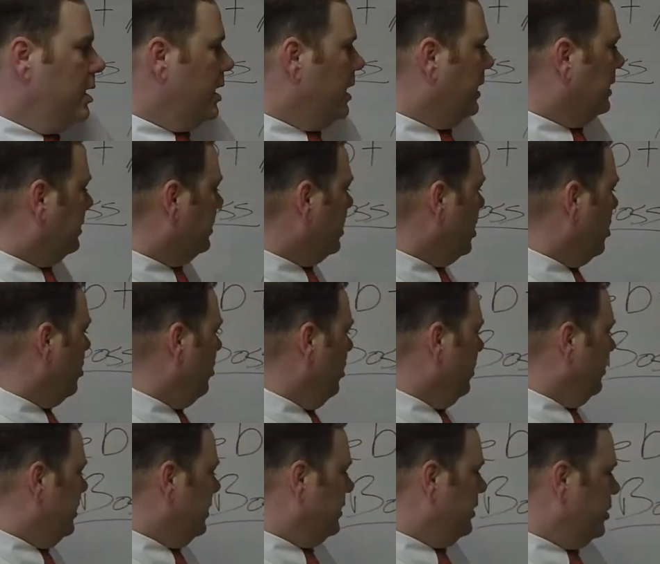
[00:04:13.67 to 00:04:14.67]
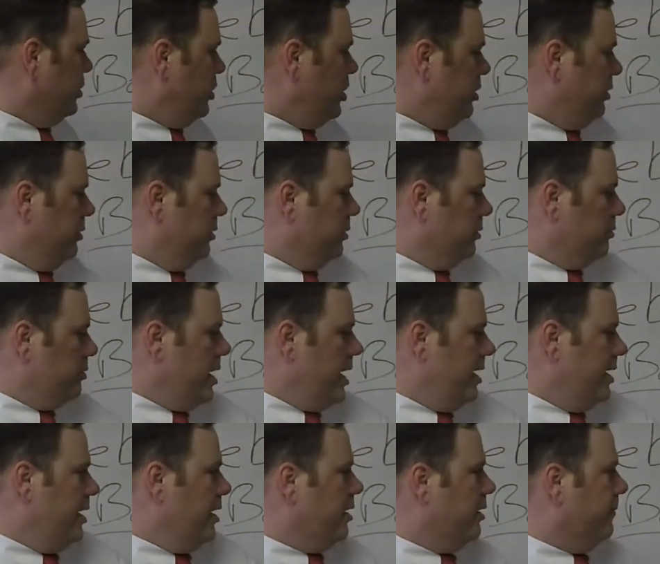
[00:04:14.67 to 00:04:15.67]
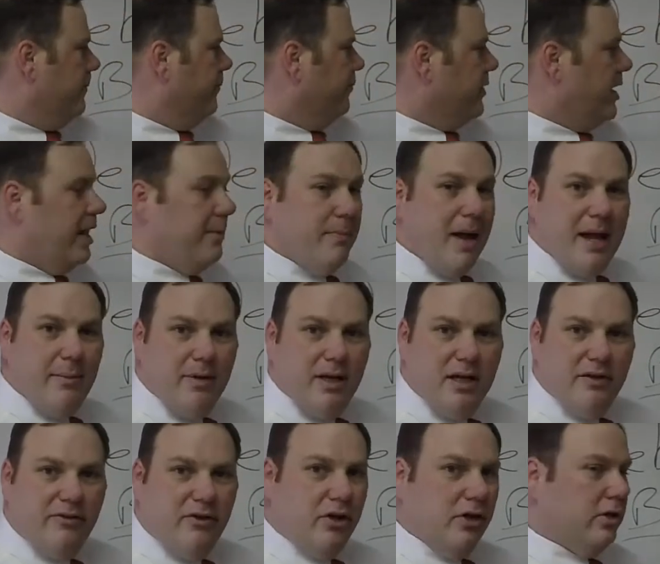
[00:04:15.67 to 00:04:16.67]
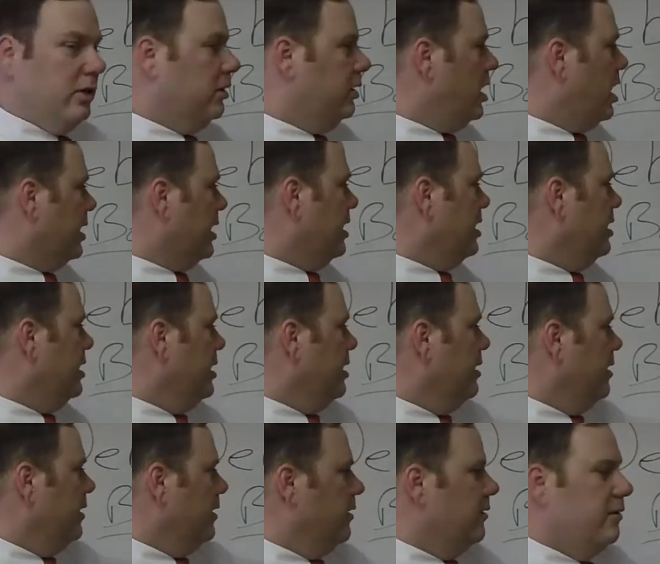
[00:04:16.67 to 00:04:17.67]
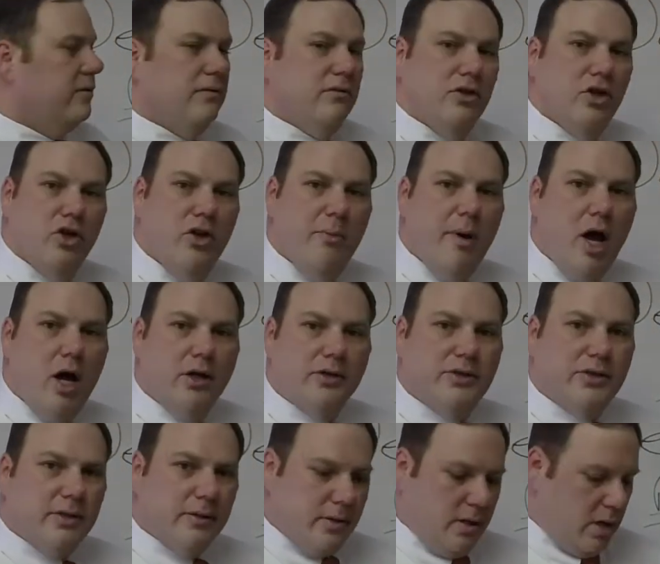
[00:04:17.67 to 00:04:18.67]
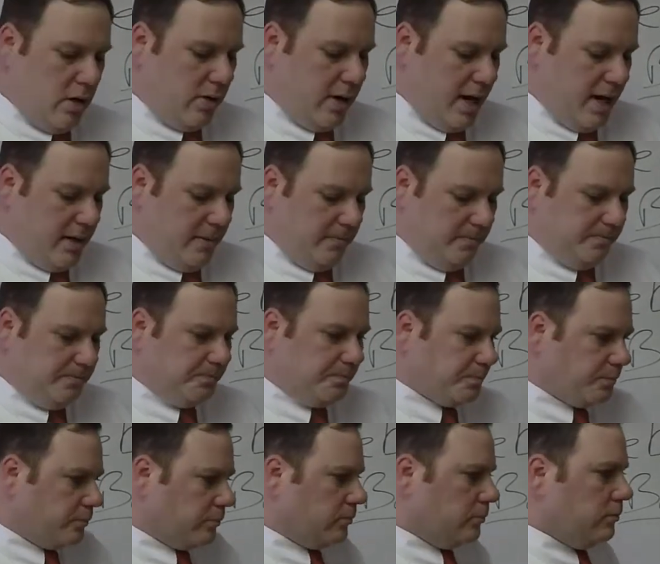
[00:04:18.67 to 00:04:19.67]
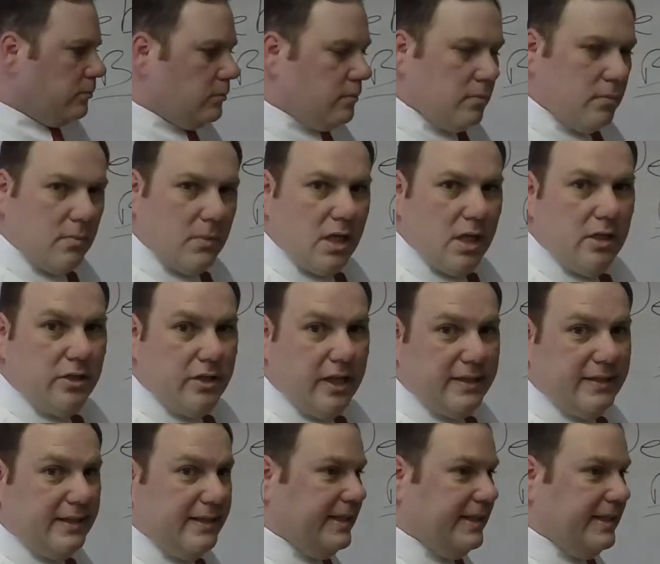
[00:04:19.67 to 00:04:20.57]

And so this is you right here. And maybe if you're lucky, you're the boss, okay? So that's the